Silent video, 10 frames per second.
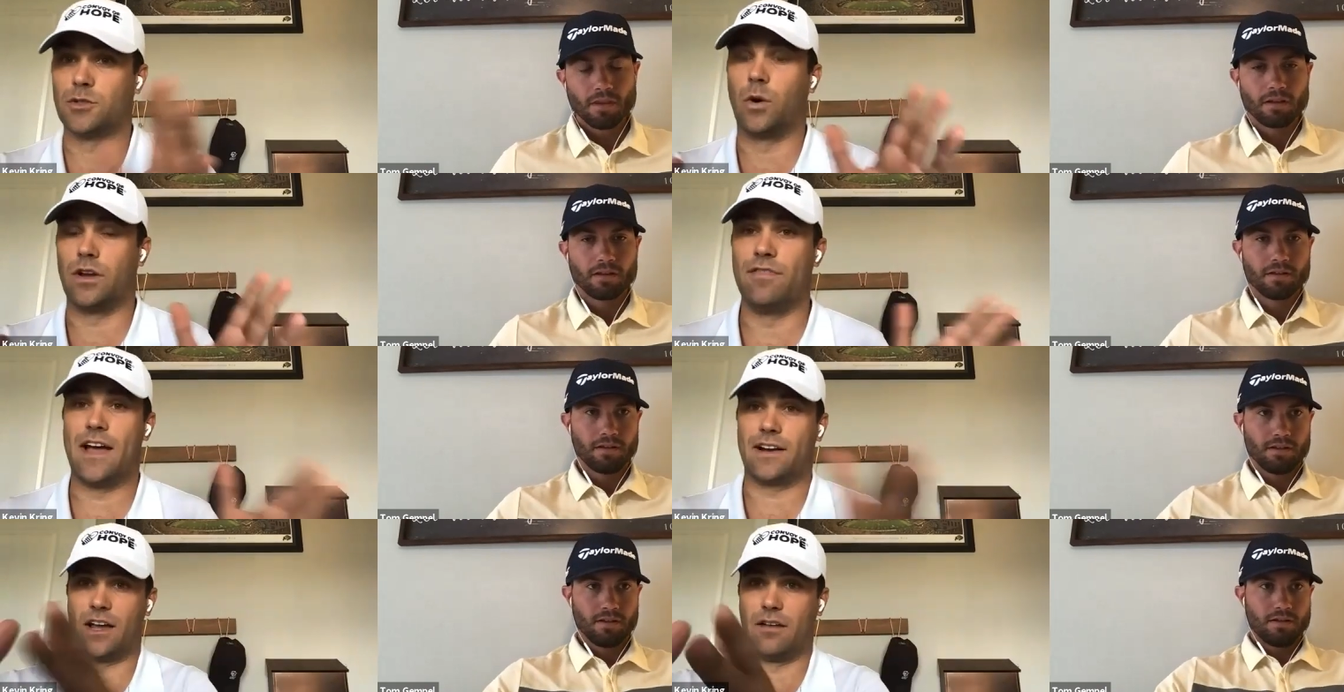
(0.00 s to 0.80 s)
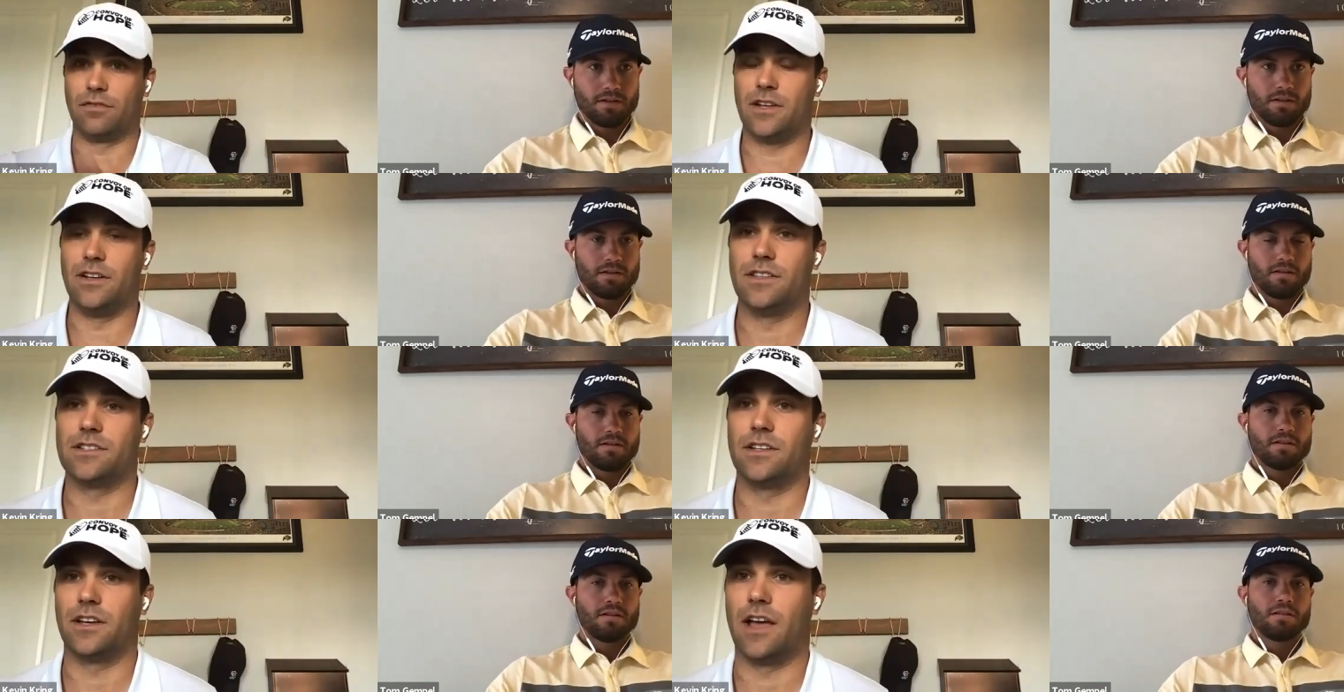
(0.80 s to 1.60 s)
Speaker 1: story of that kind of
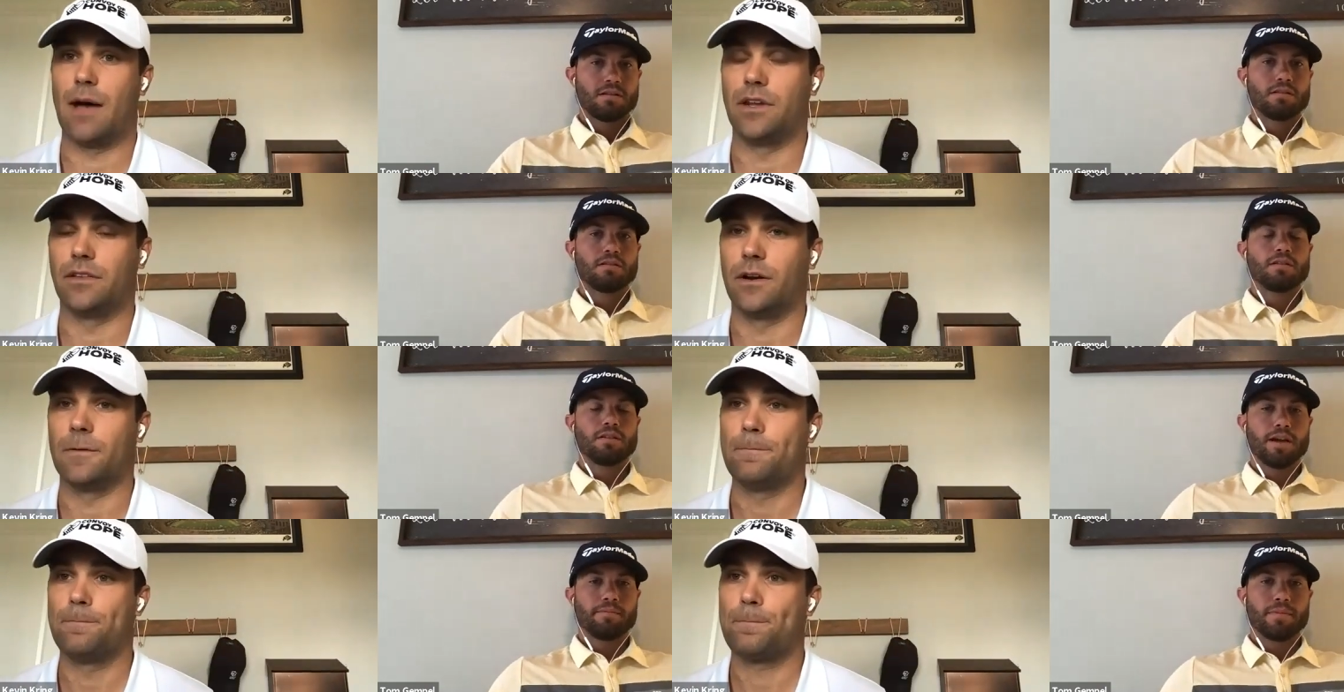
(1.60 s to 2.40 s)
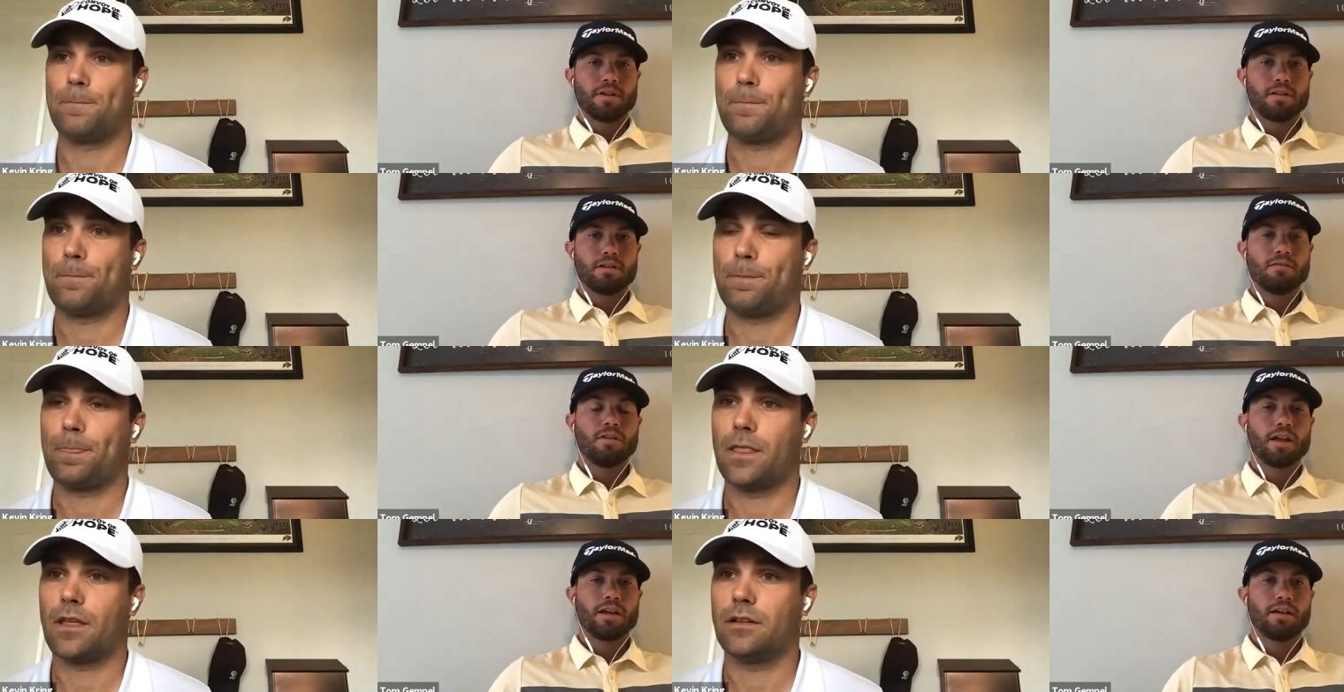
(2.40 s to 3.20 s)
condensing and happening?
Speaker 2: There? Yep.
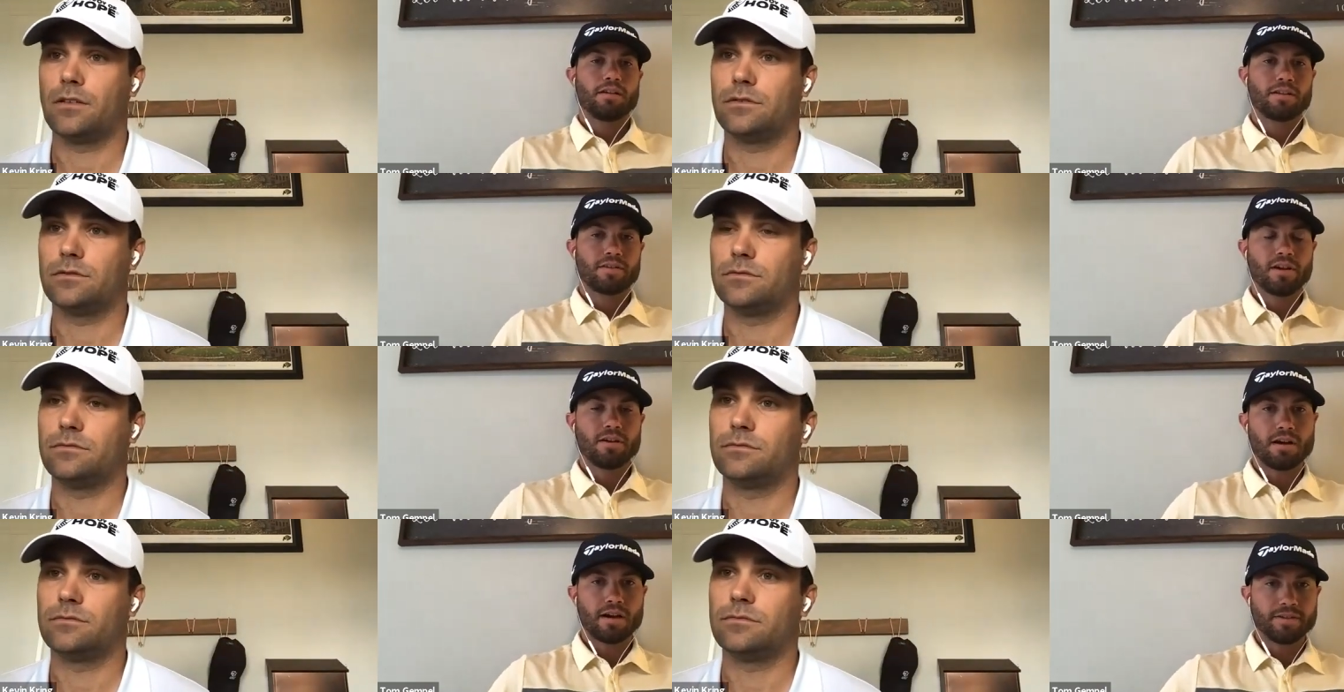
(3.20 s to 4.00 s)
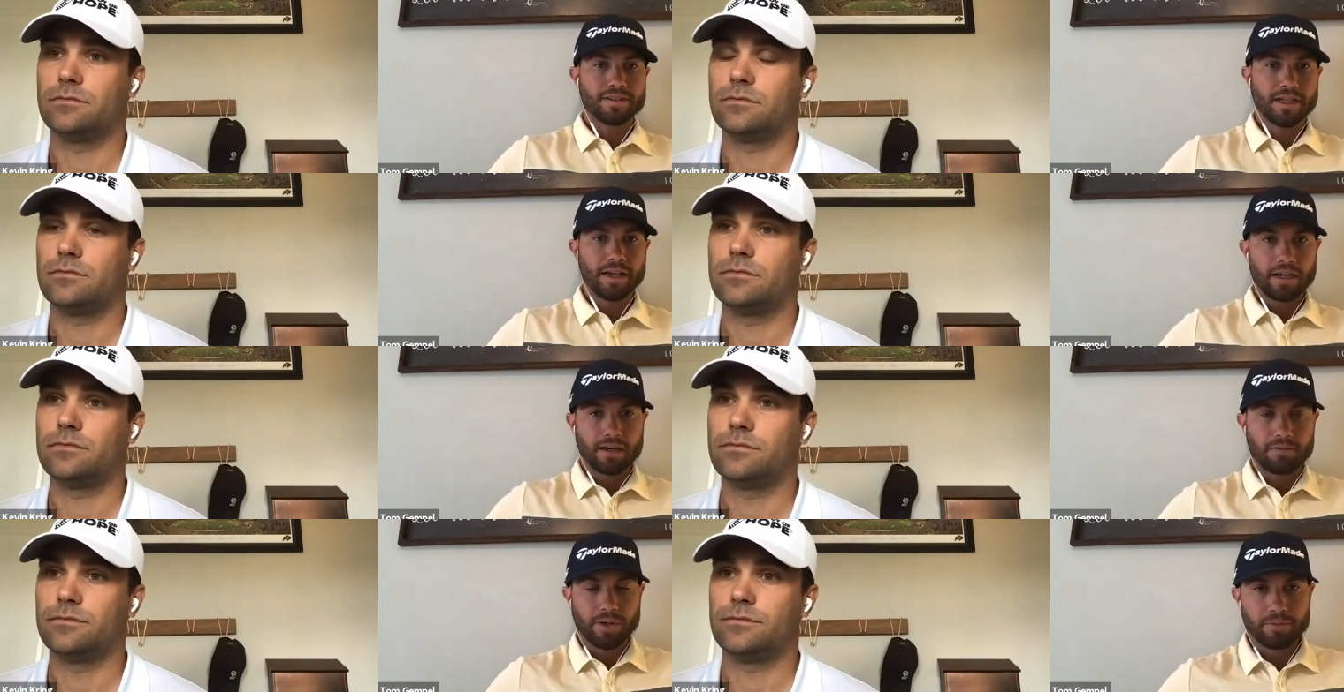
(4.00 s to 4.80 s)
Well, so I would say
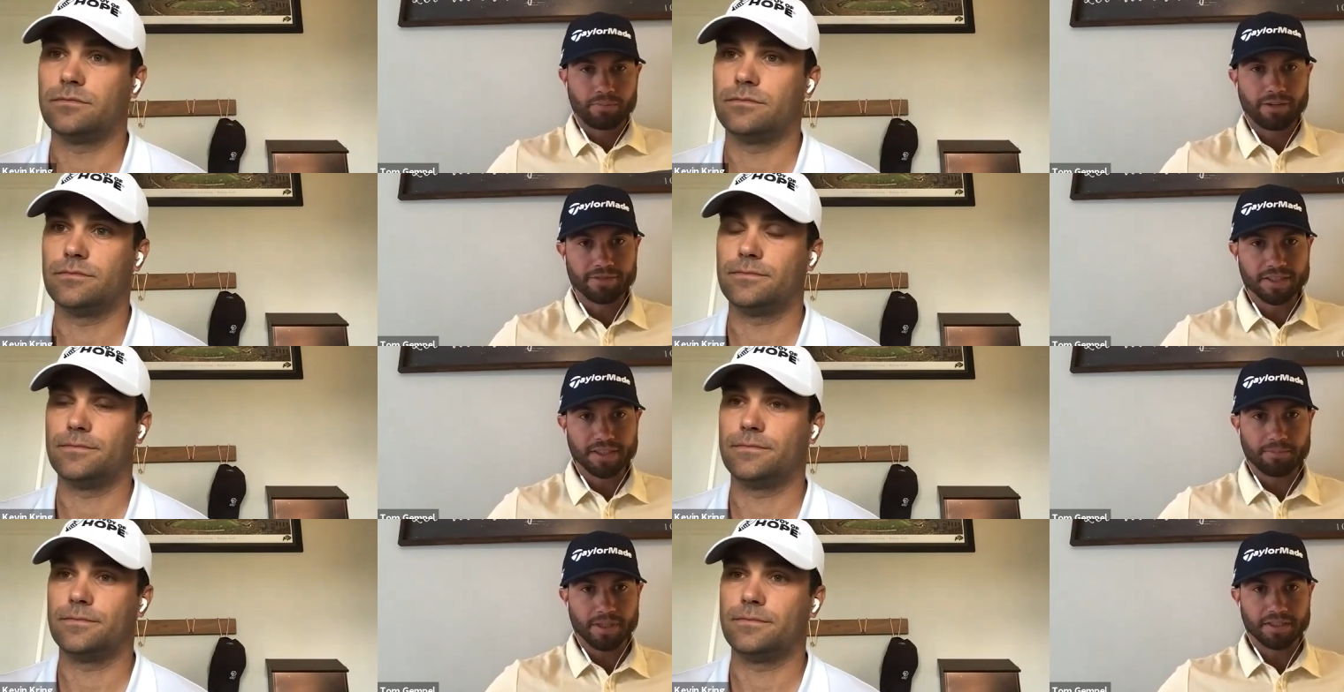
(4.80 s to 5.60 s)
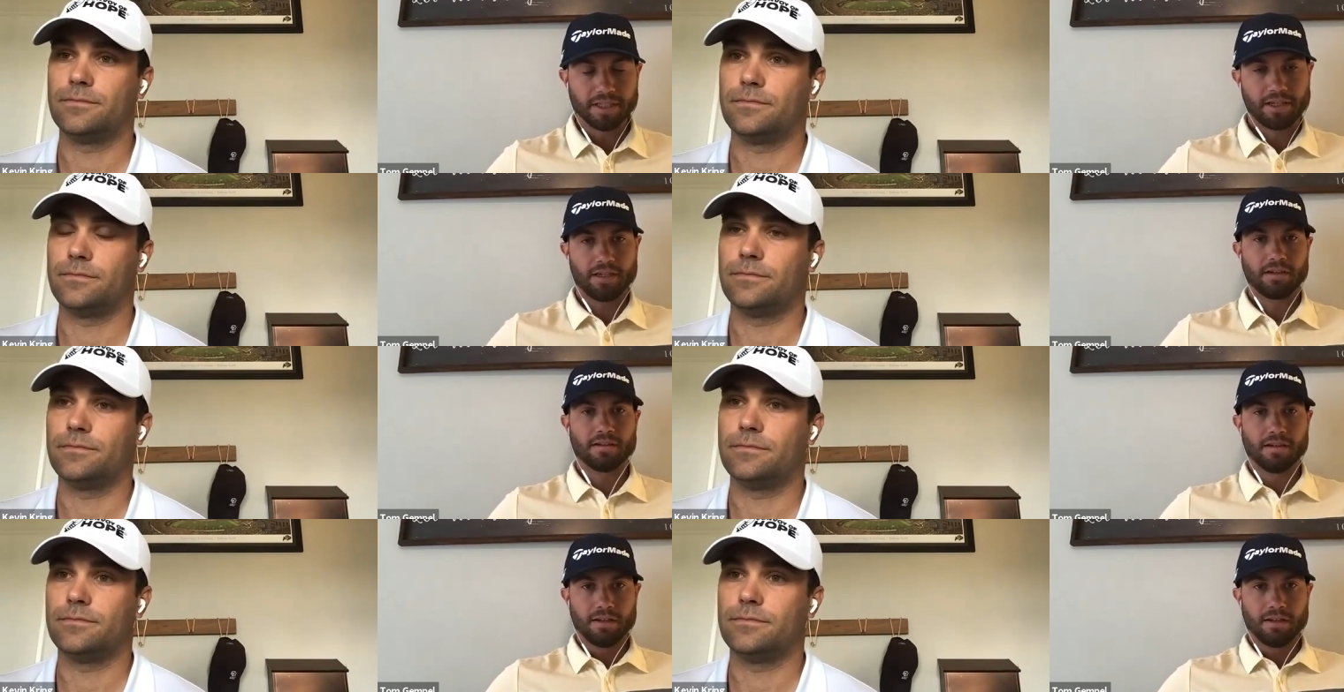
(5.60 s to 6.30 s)
I'd probably preface that by saying,